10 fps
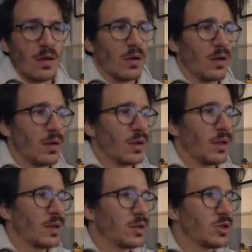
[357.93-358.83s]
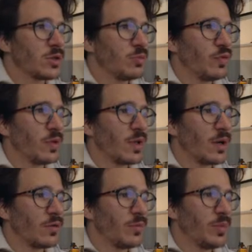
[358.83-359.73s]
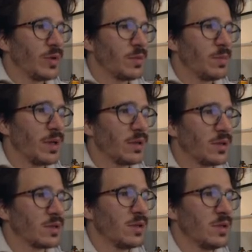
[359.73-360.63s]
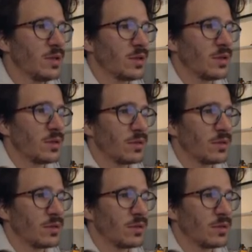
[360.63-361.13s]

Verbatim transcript: Uh, then let's just move it out of peer dependencies